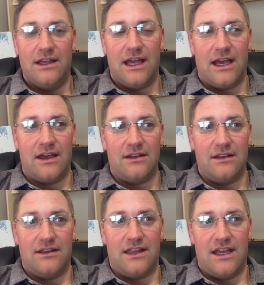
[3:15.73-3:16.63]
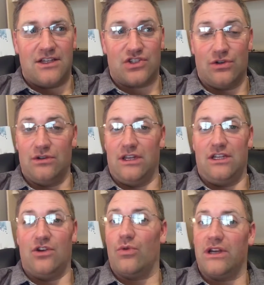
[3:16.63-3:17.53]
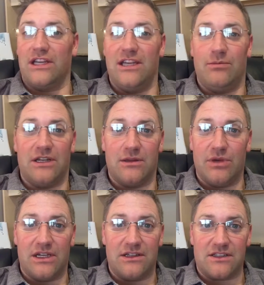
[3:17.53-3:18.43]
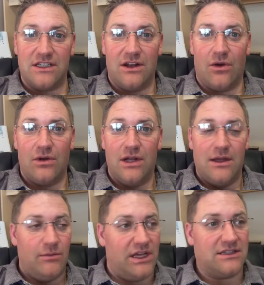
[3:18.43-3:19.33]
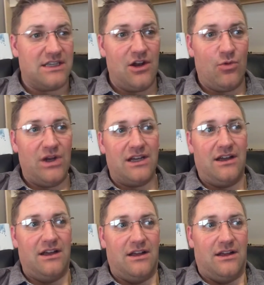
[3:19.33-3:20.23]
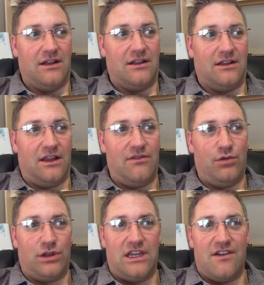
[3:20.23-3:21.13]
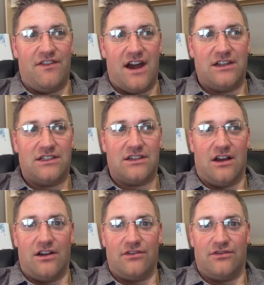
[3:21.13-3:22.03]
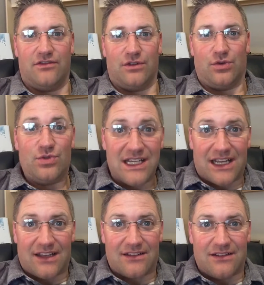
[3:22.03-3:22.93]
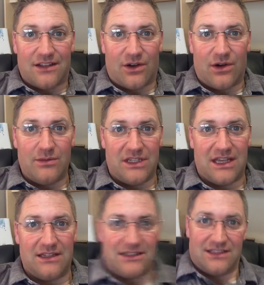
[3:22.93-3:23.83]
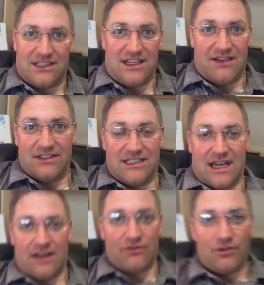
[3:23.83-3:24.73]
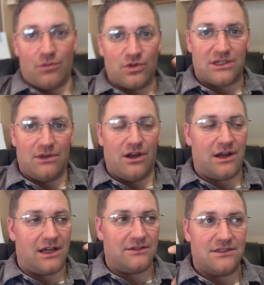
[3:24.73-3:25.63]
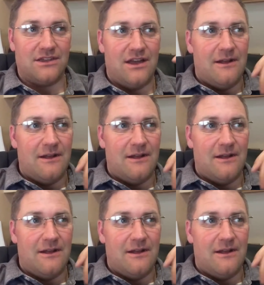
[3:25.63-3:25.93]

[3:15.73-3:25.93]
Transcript: And they certainly don't want to keep it in the big casino because they don't want to live with the effects of losing it. I mean, that's devastating for most Americans.